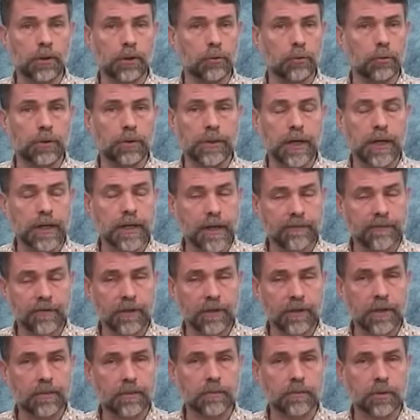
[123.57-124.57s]
You will not have
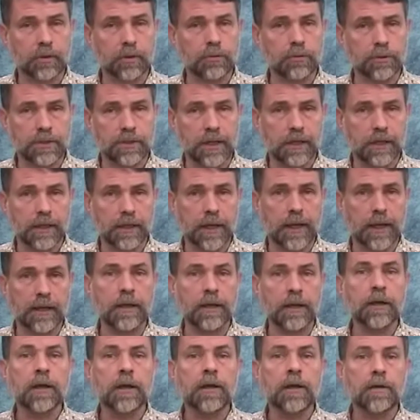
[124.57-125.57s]
to come to
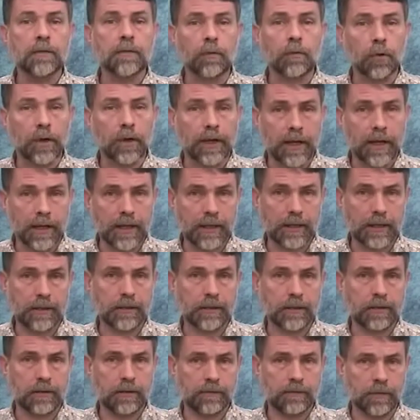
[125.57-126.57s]
UCLA for
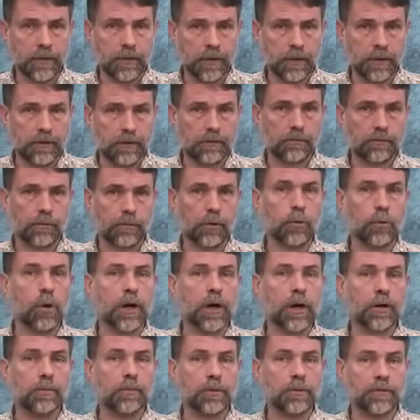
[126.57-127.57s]
any of the
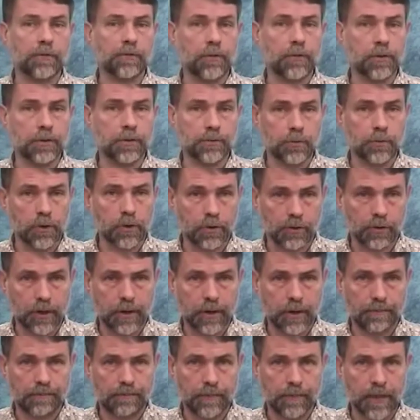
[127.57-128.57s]
requirements for this
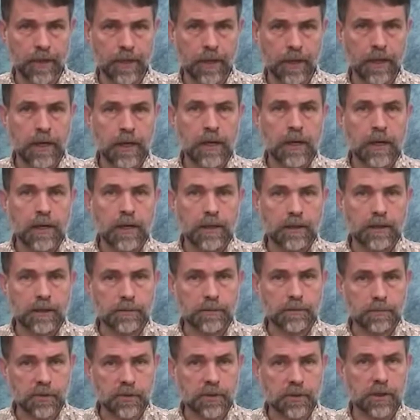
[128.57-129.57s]
program.
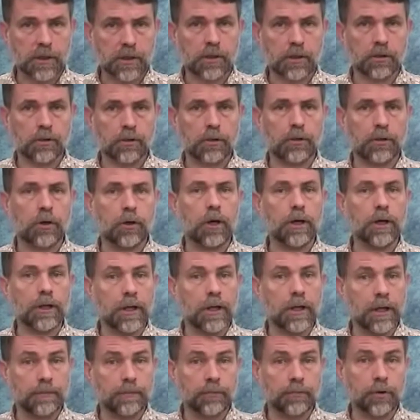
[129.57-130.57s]
This particular
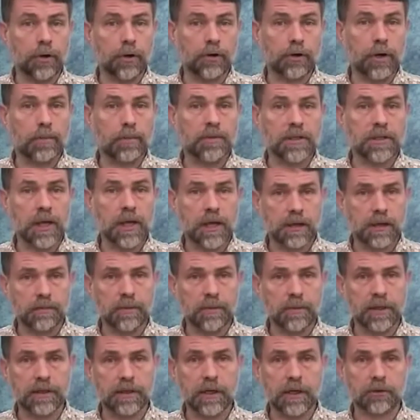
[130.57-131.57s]
online program is headed
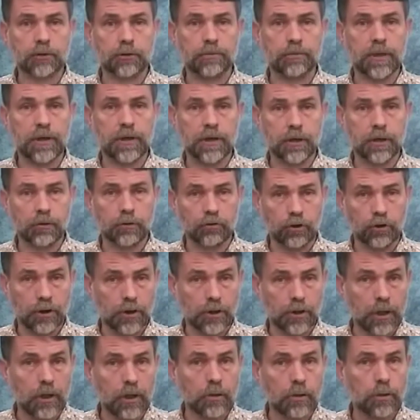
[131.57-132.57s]
by Dr. Mario
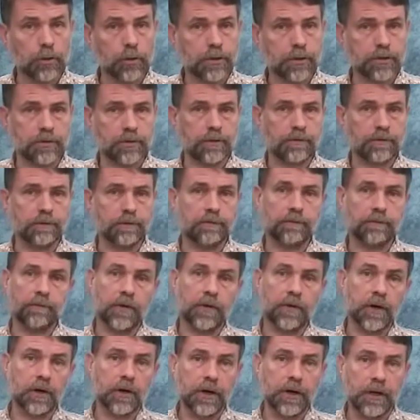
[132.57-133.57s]
Gerla, who is a
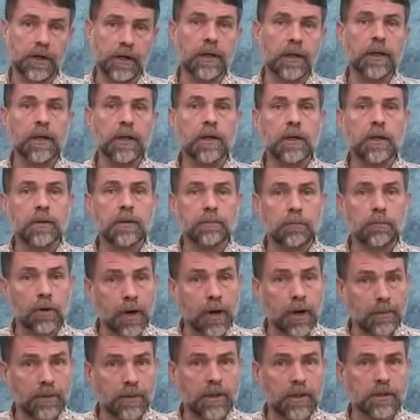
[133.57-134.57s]
very
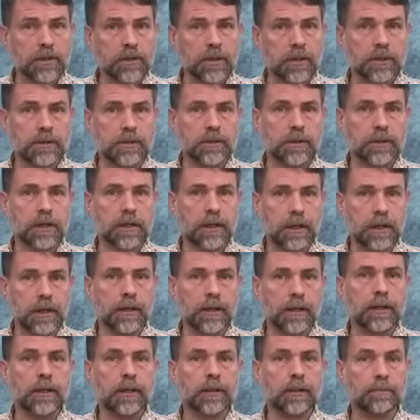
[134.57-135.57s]
prominent and
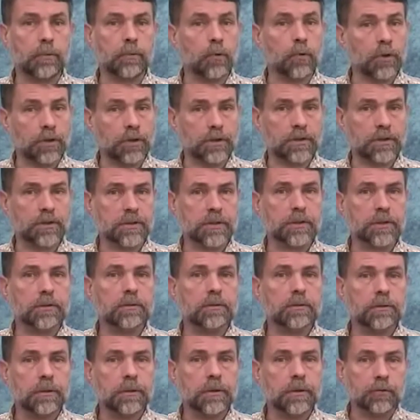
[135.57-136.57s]
uh, important
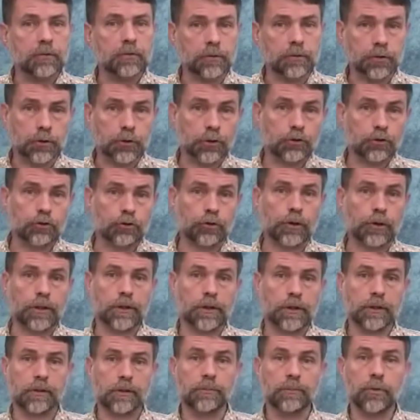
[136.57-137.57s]
researcher
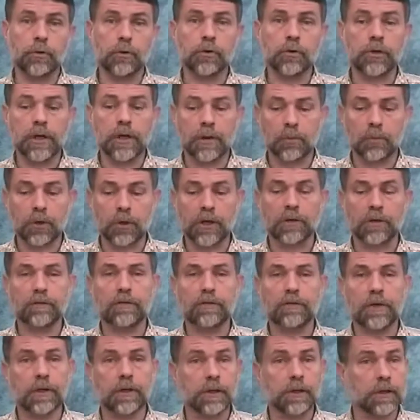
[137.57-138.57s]
in the computer networking
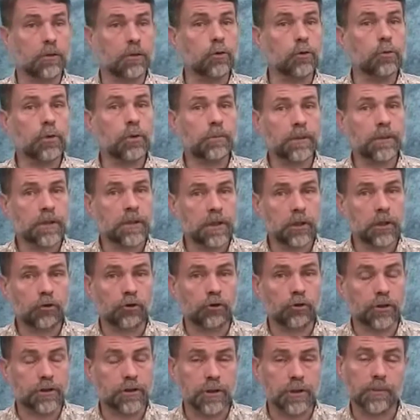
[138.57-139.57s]
field and who will be
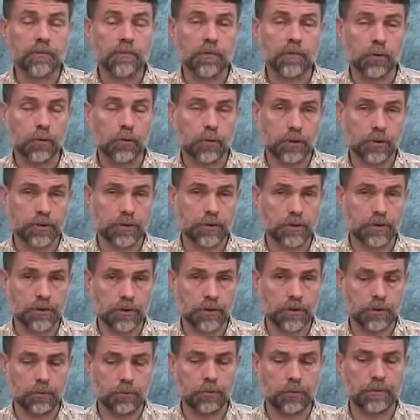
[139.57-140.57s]
teaching some of the courses
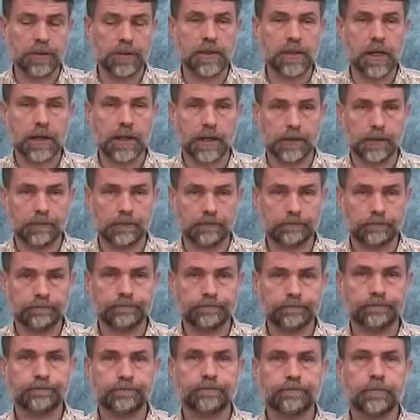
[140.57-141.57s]
that you will be taking.
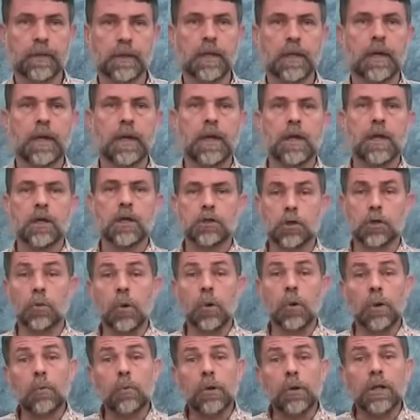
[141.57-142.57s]
So
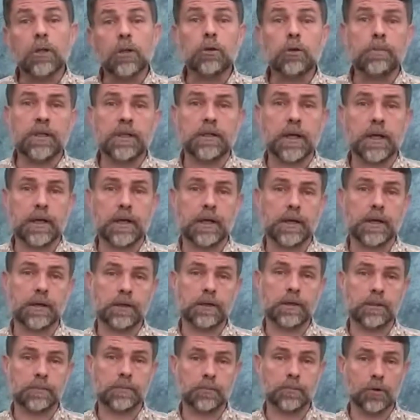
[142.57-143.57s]
what will you be taking
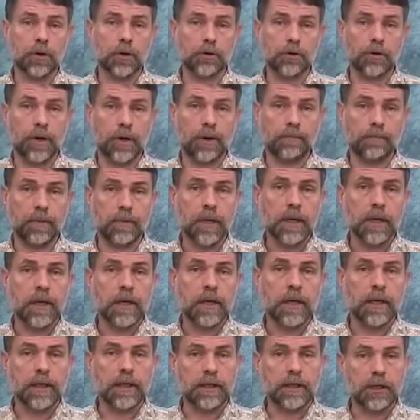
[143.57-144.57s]
in this program?
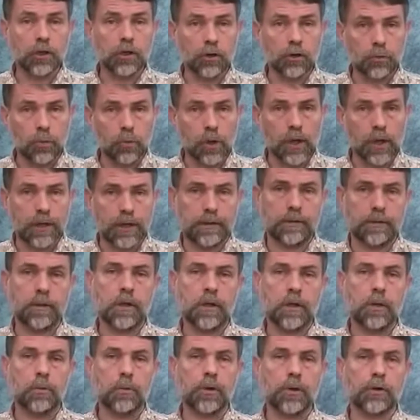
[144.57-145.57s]
In year one,
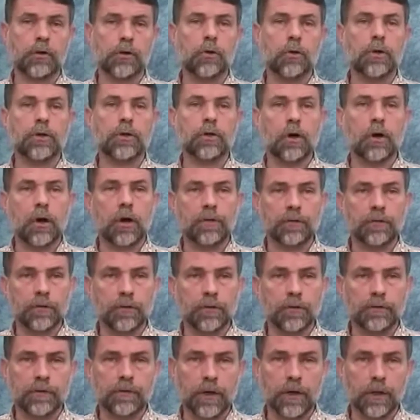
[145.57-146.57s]
we are going to offer
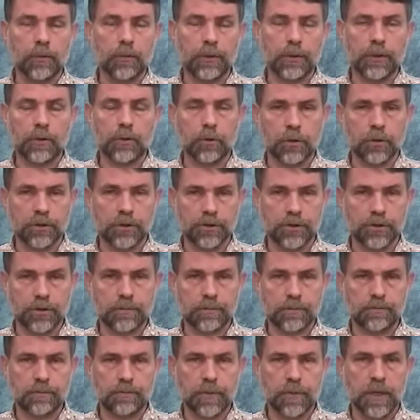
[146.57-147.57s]
the following
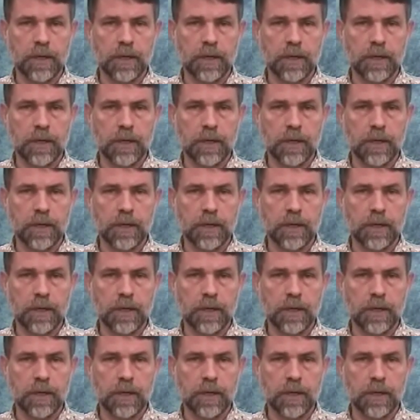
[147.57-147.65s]
courses.